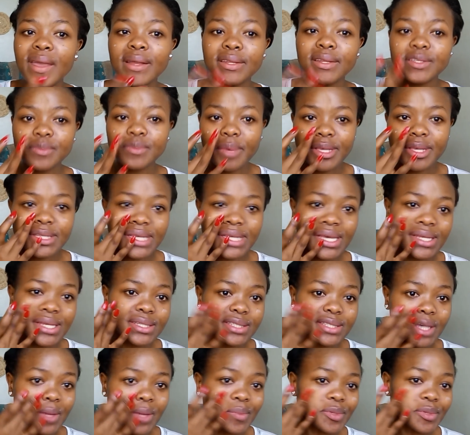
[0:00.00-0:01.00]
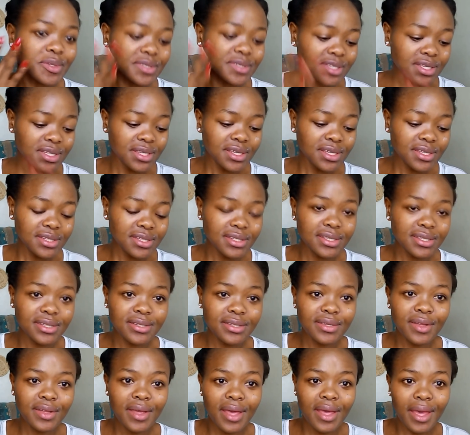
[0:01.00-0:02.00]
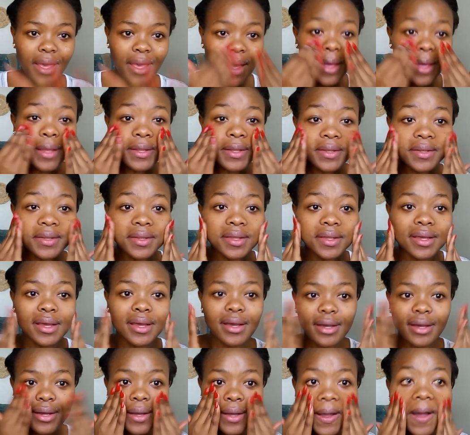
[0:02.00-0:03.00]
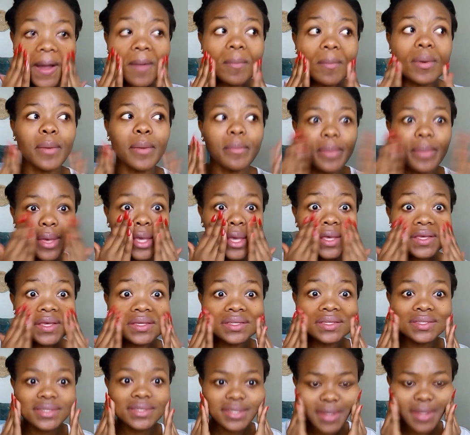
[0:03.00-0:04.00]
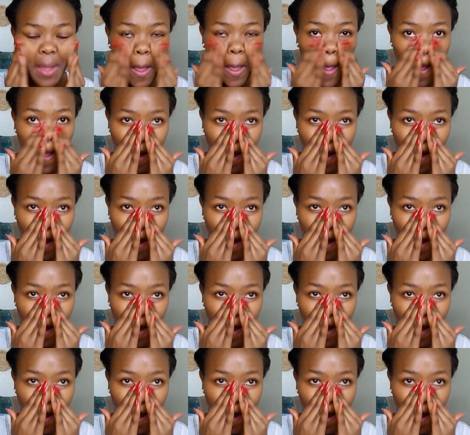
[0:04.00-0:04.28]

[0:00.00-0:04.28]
And it's my second time using it, and I'm amazed.